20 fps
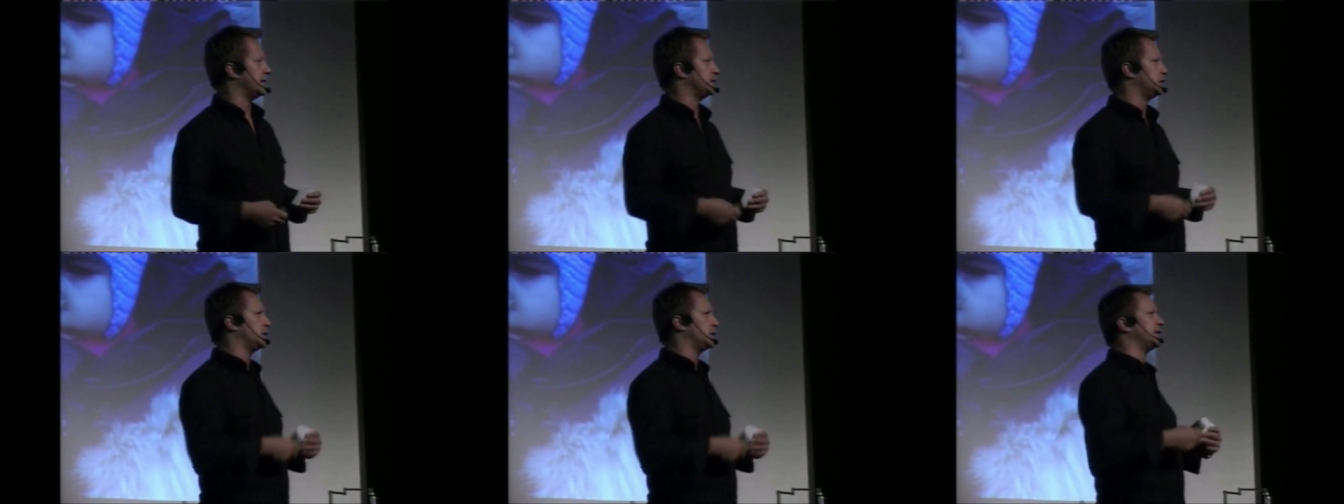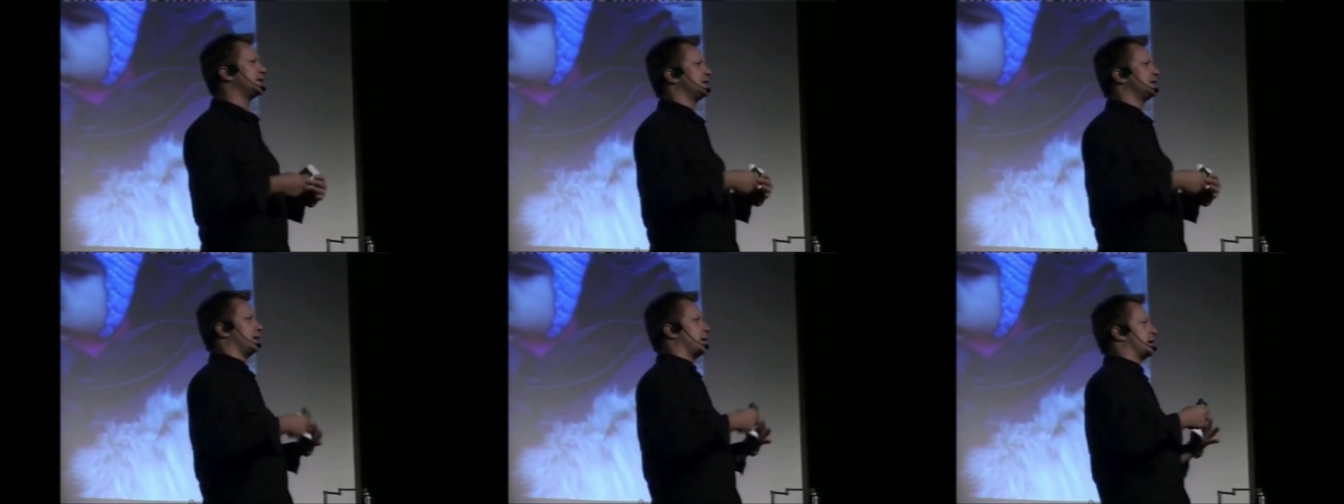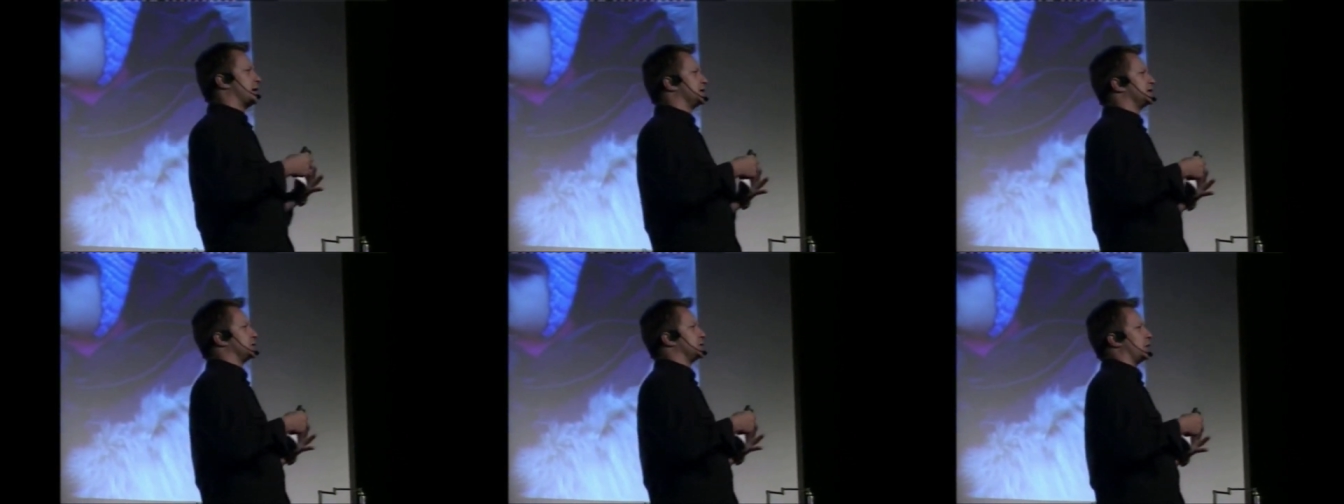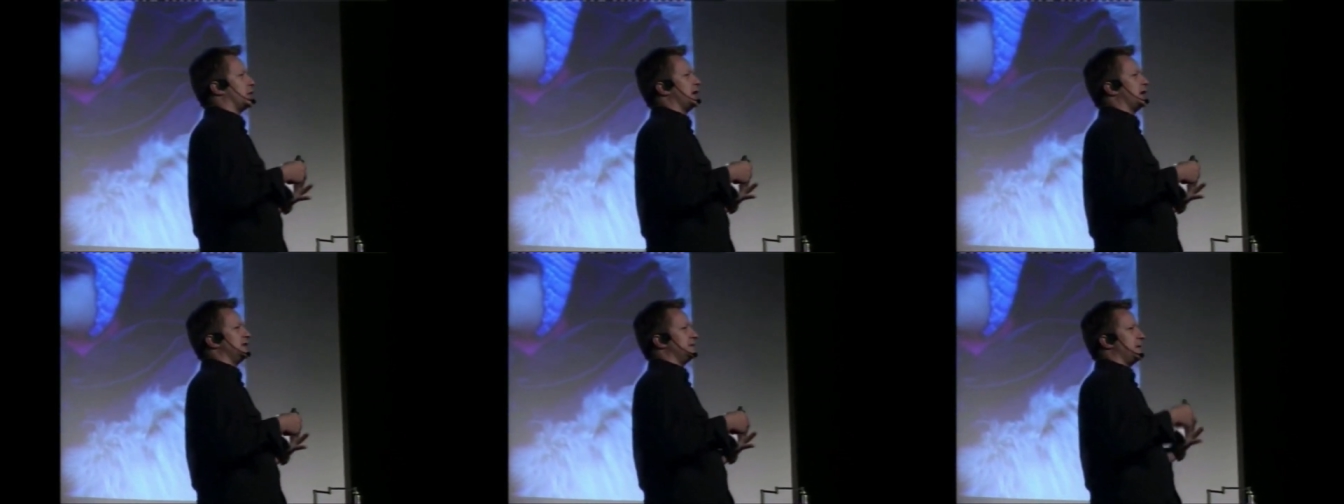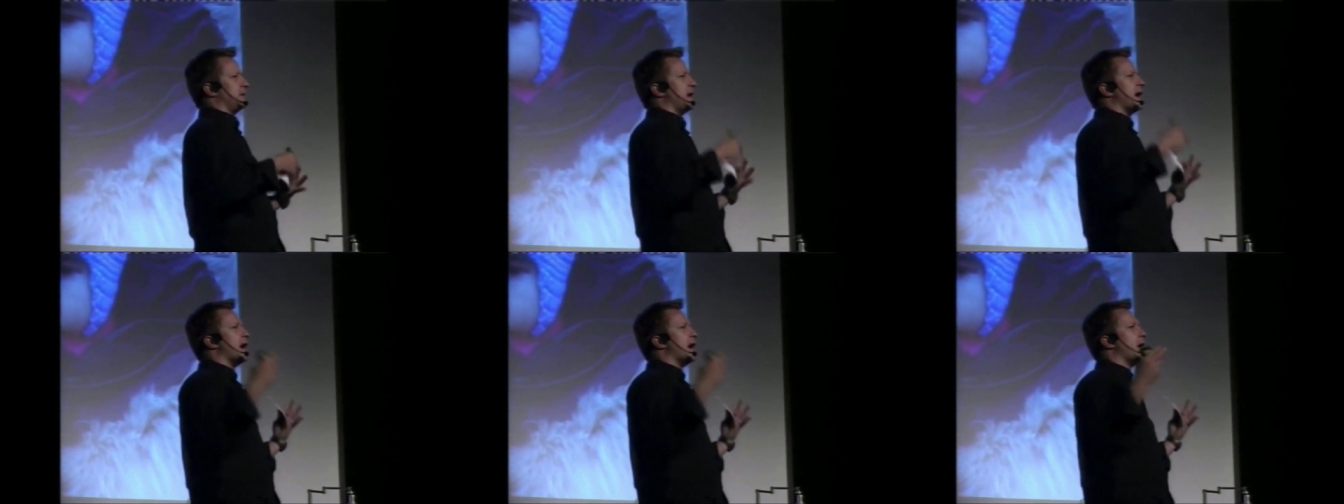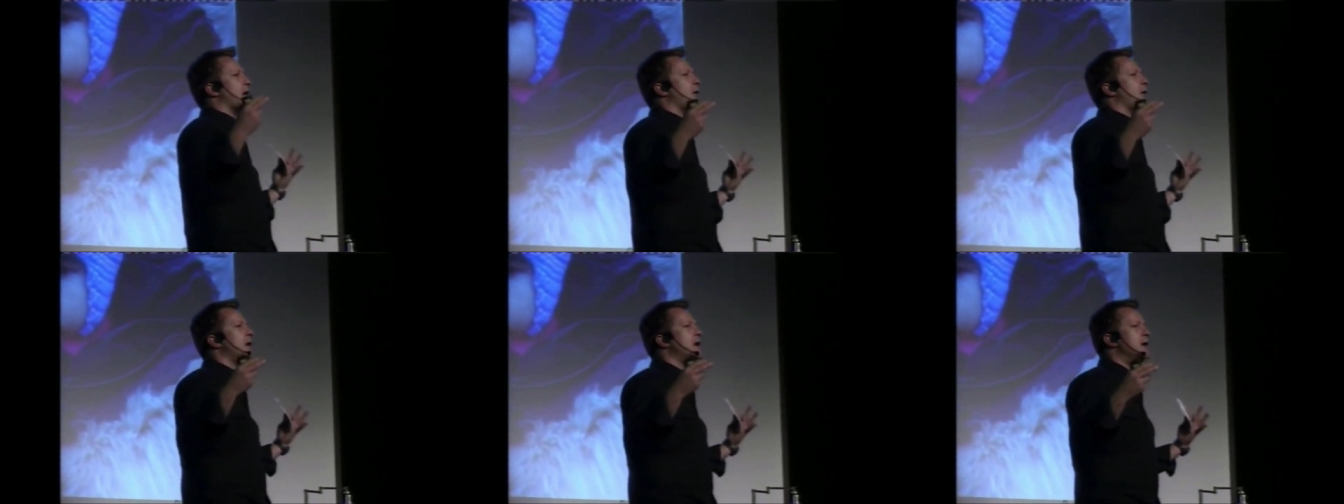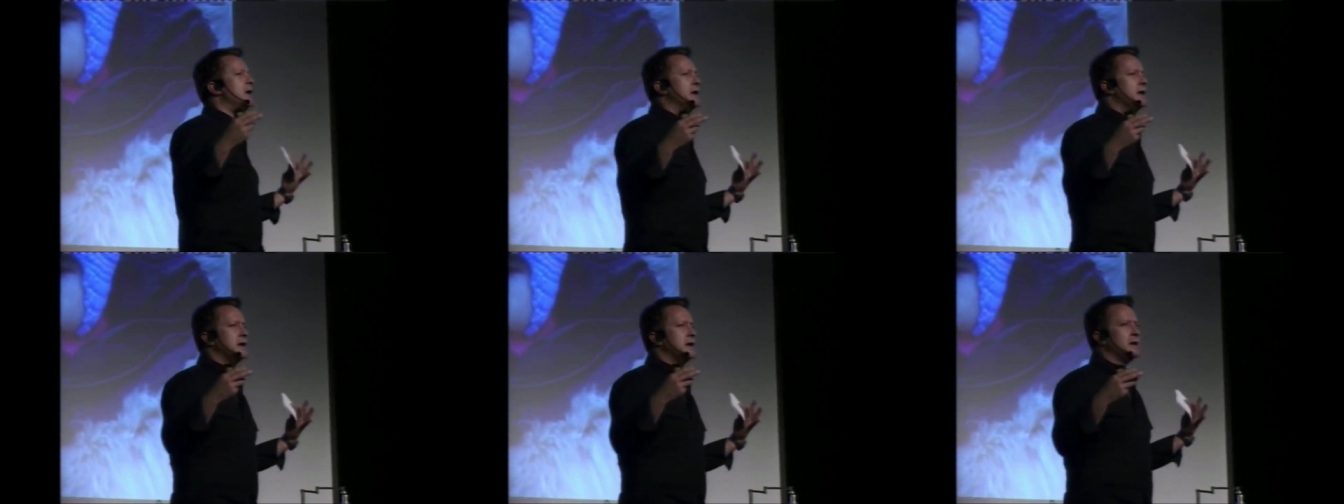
And they told us a lot of stories about how